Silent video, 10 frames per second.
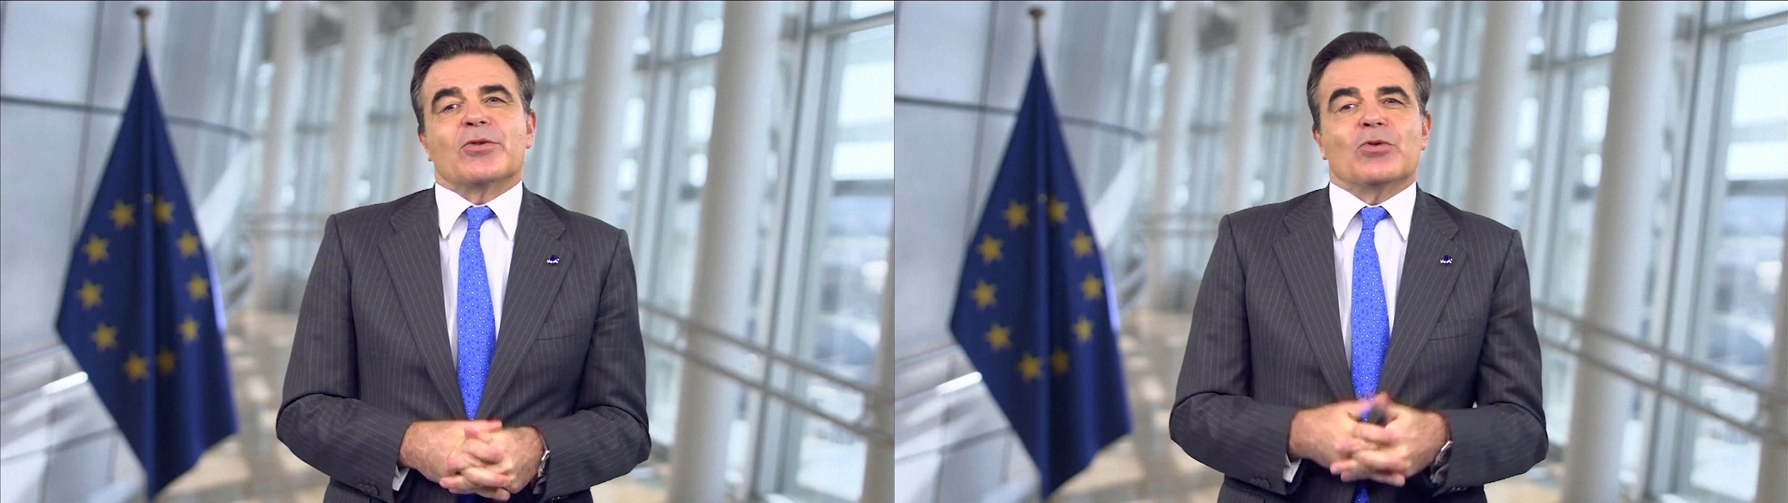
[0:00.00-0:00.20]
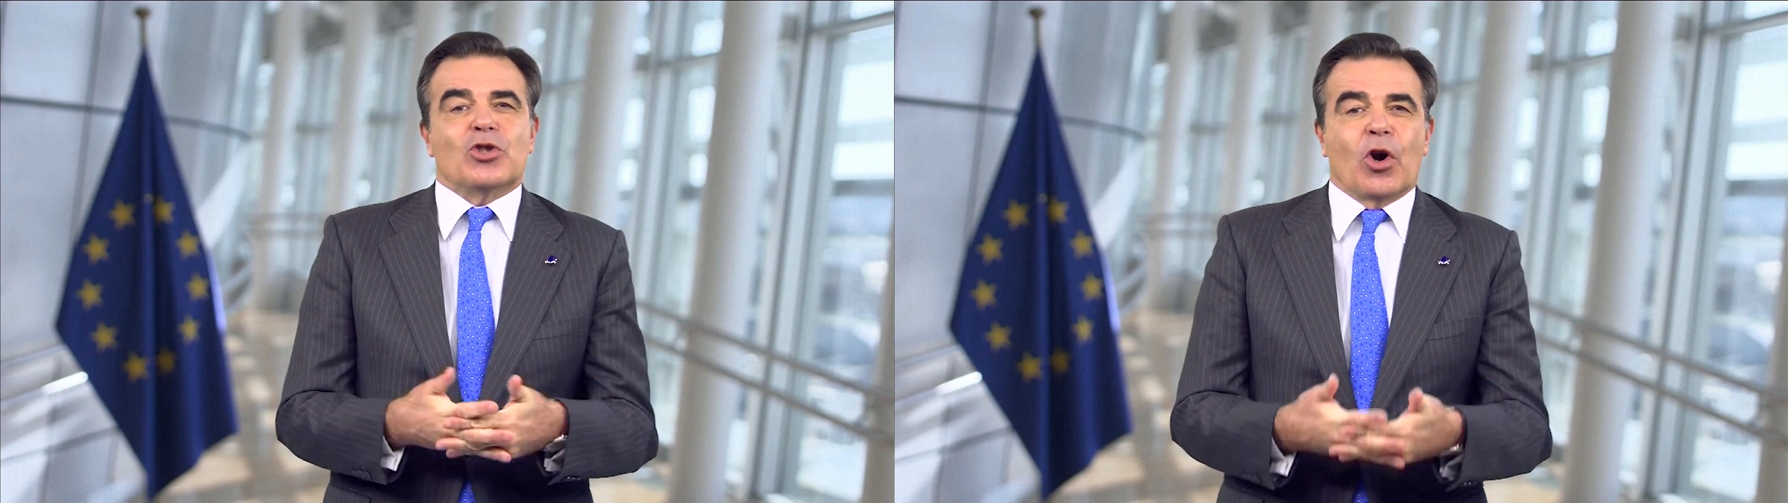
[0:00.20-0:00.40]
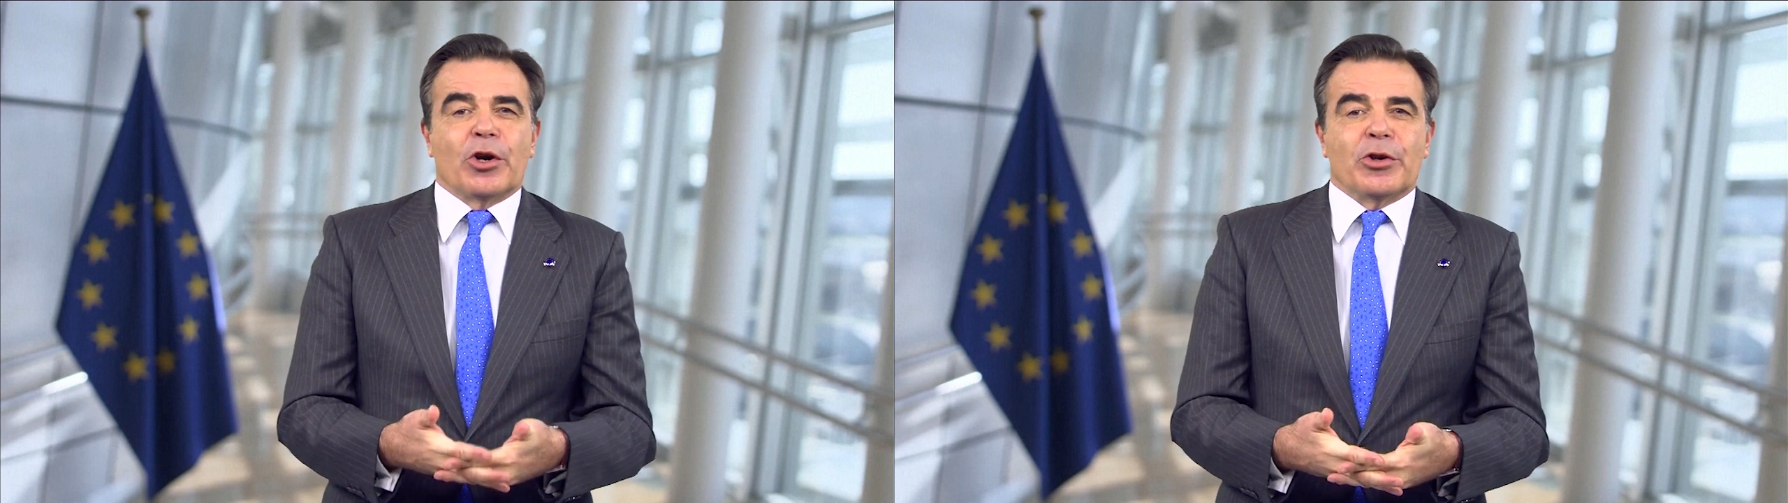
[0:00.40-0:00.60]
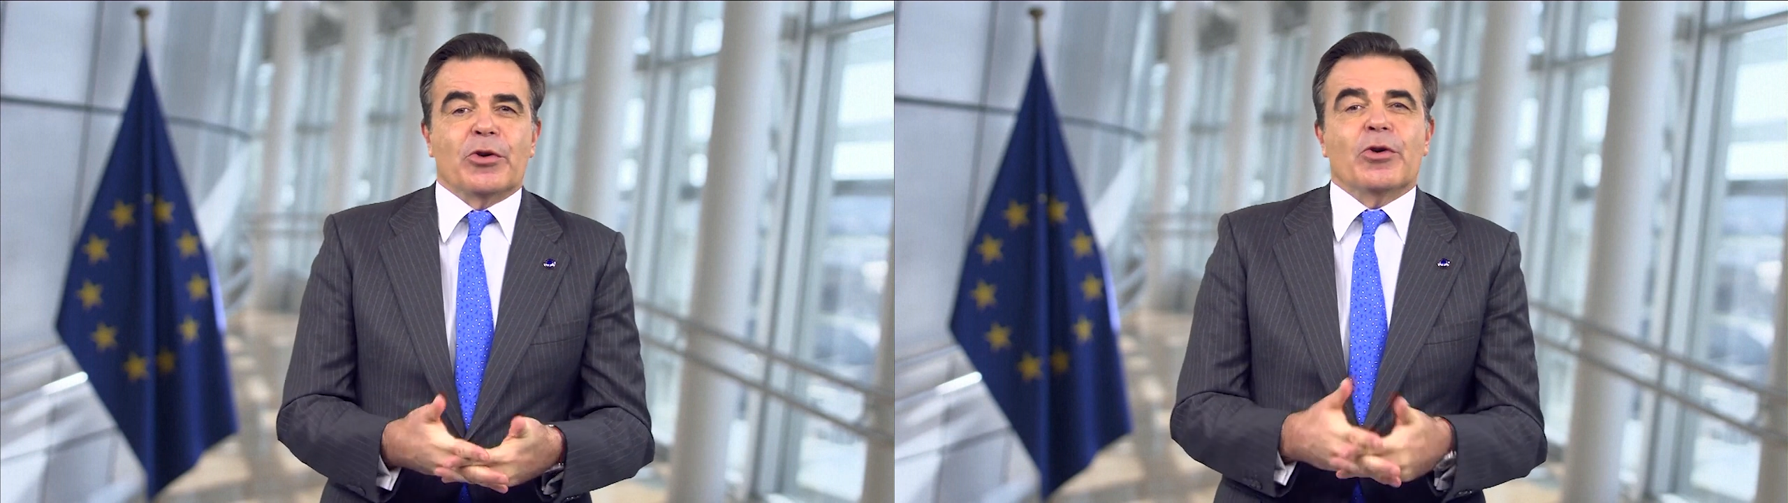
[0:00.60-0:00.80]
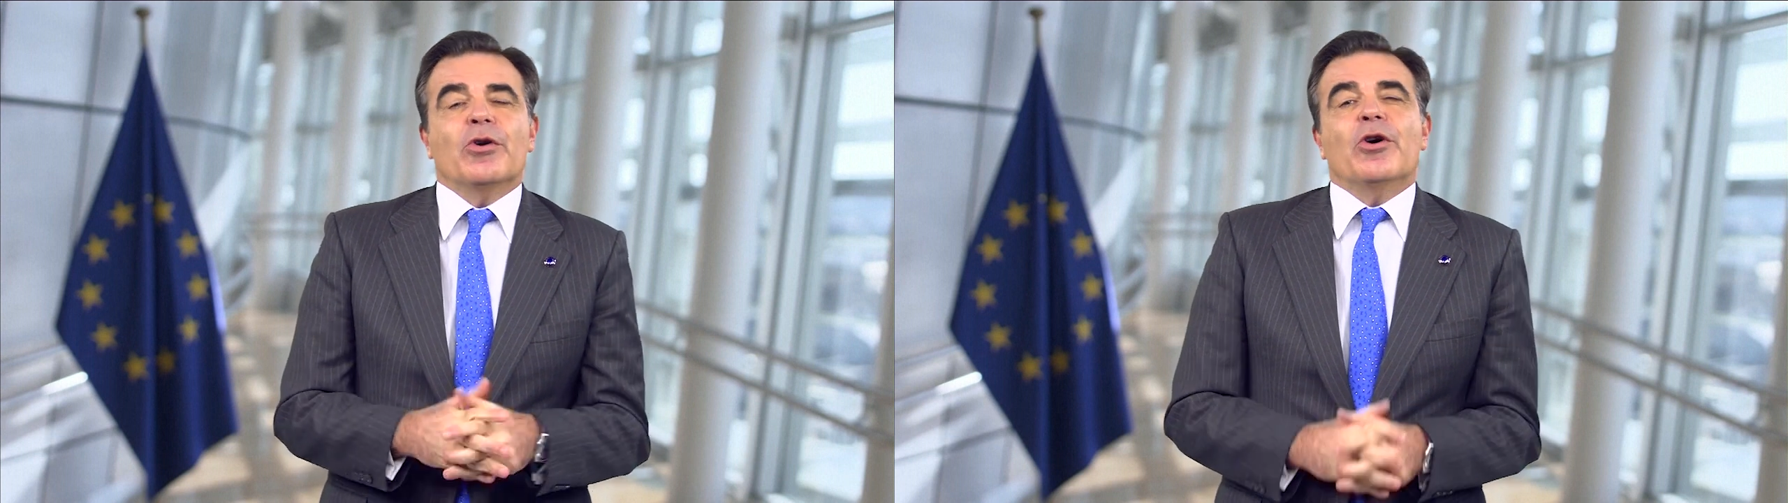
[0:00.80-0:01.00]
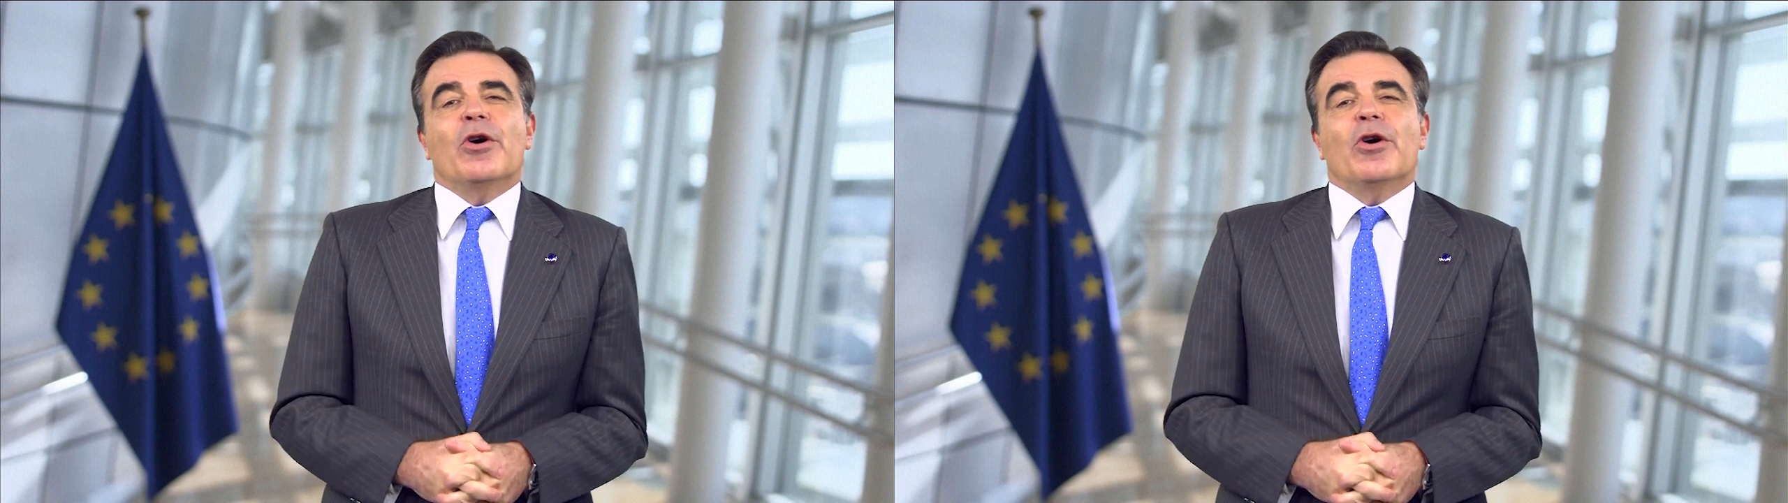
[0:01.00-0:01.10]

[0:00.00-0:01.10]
to join you